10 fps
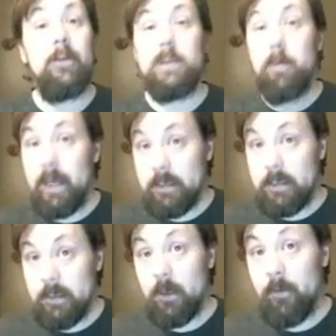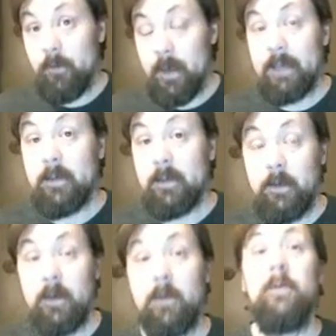there's a pacing chart for that to let
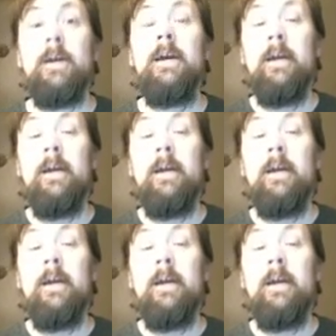you know